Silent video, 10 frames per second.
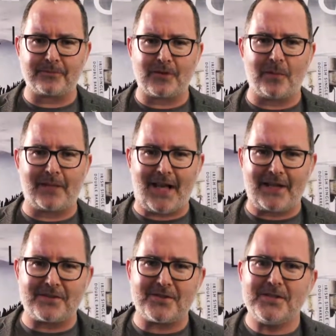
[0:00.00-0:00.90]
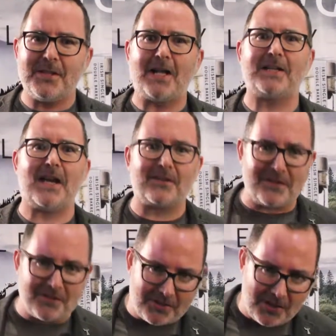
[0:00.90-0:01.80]
coming out at the end
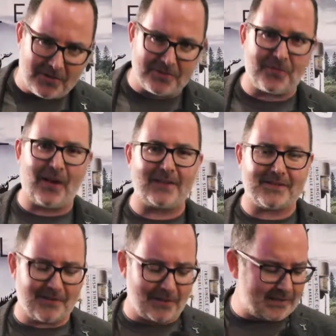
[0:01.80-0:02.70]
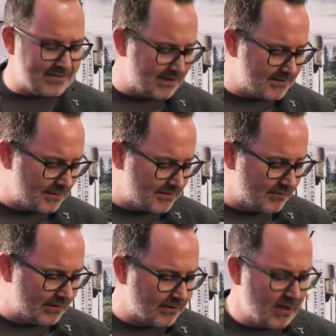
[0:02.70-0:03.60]
of this year as well. So that's
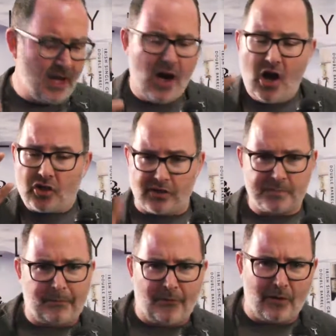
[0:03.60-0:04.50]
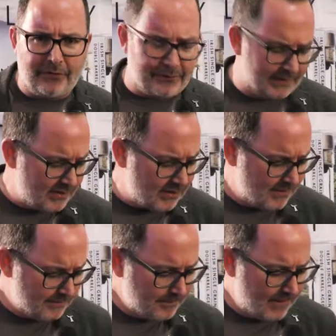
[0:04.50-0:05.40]
really good. Just before I finish,
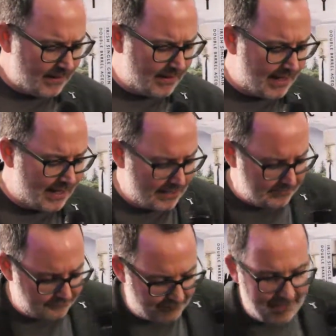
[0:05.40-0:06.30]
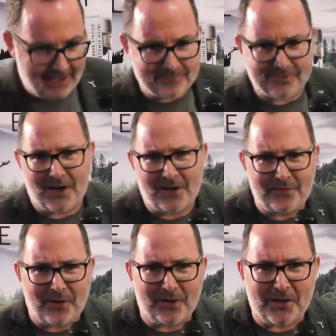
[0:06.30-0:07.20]
I have, I'm sorry if
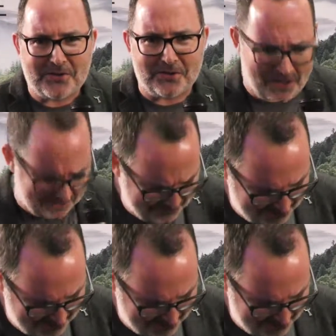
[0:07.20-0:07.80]
I'm going on too long,